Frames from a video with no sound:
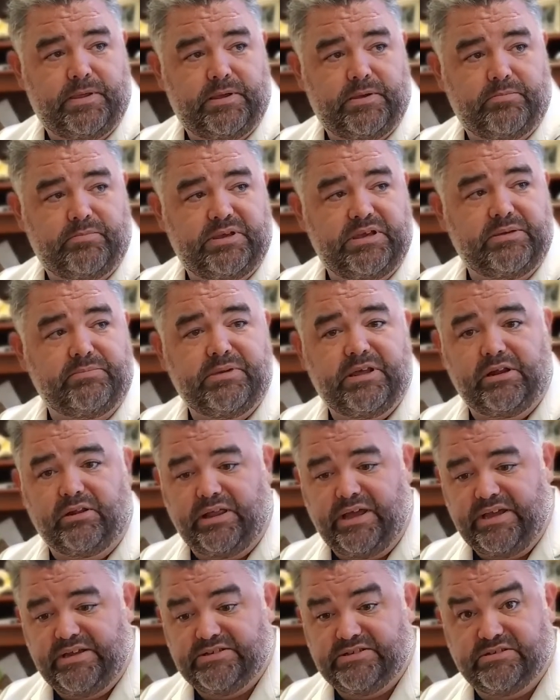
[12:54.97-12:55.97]
being
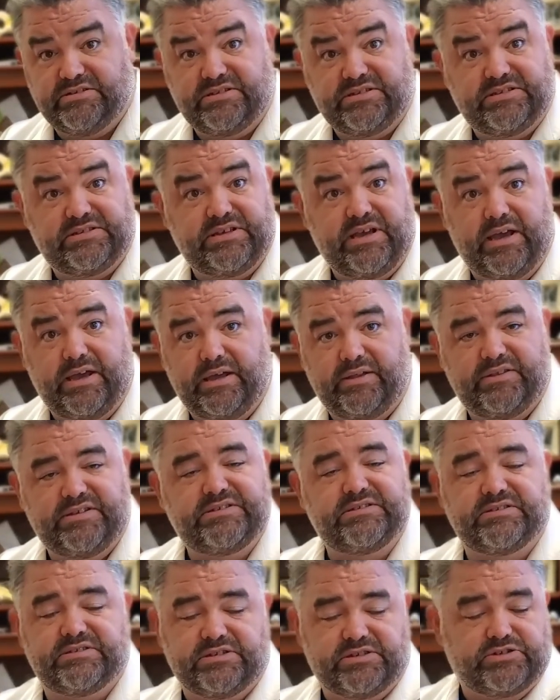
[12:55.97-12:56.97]
middle-aged and decide, and
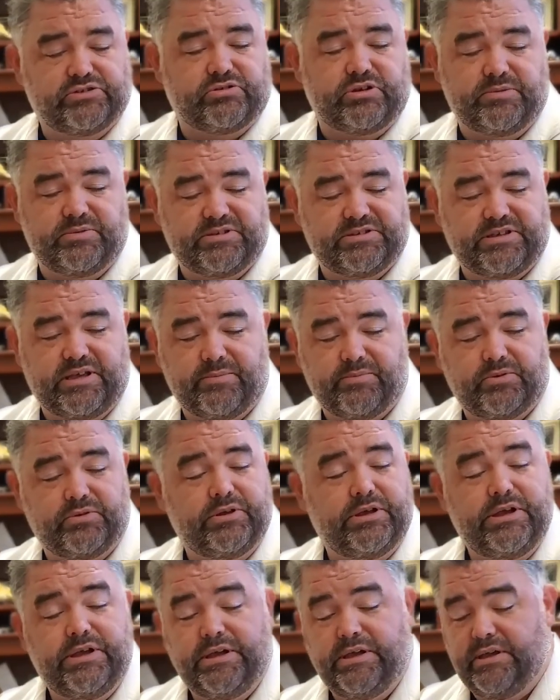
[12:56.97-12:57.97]
this is an extreme example,
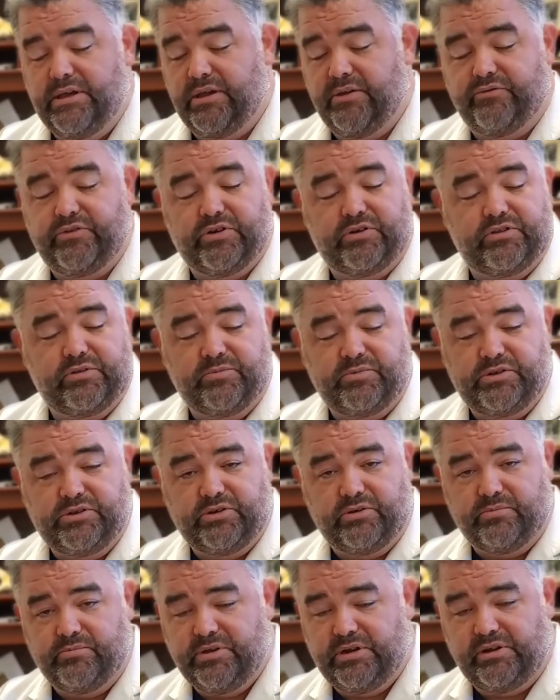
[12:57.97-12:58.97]
if you're in
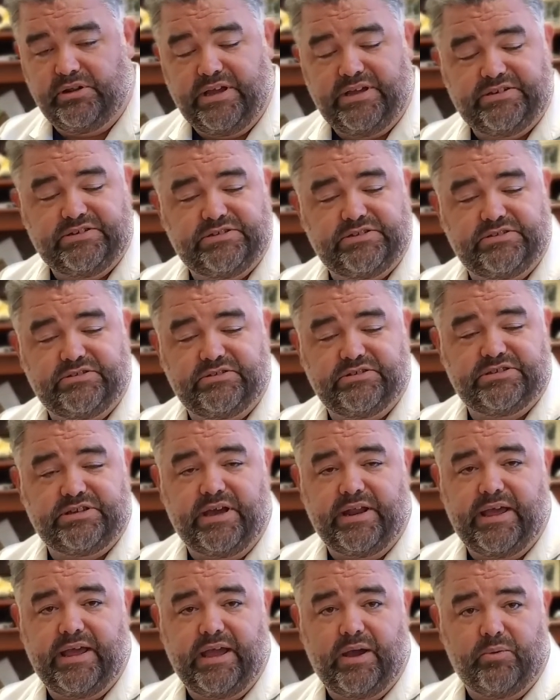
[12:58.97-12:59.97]
your middle ages and you
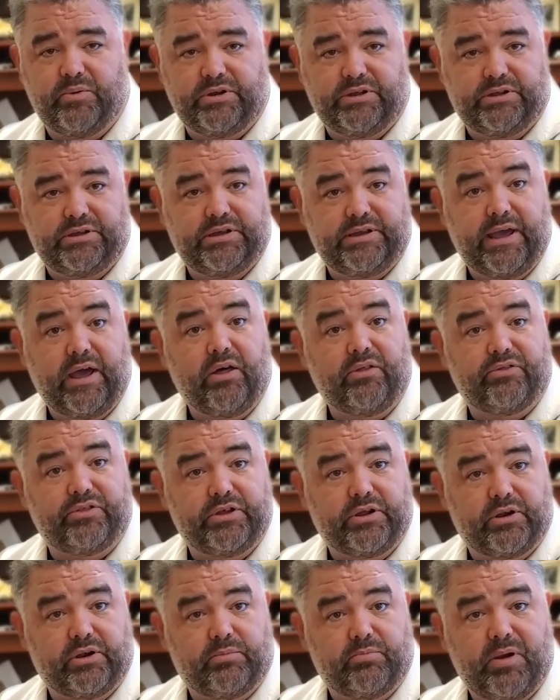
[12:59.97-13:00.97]
decide, hey, I want to get
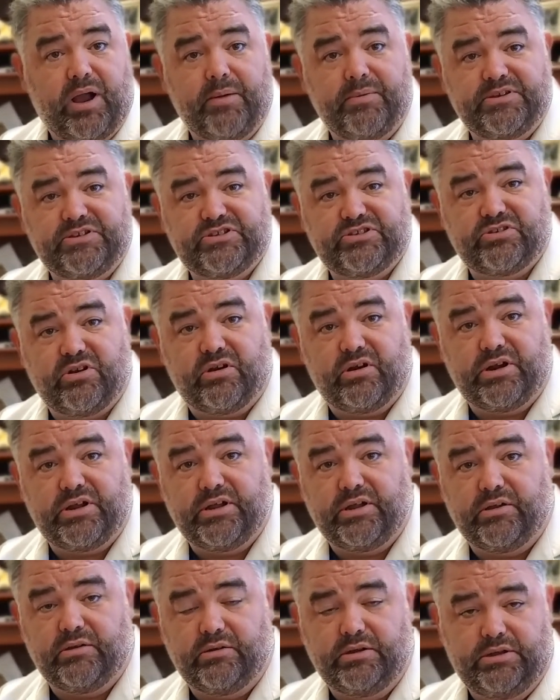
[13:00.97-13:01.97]
healthier, probably
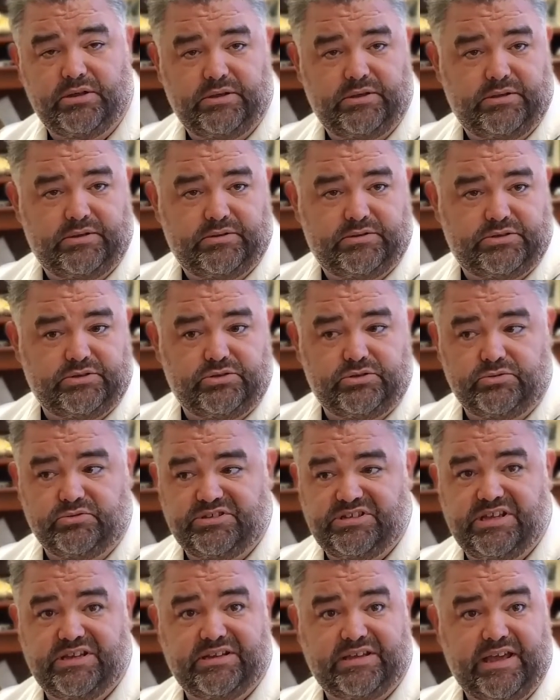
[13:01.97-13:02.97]
starting to do
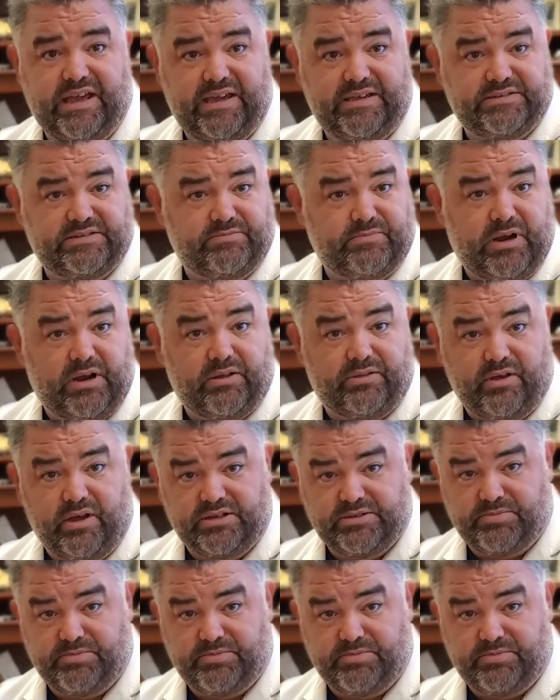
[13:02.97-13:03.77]
10Ks and marathons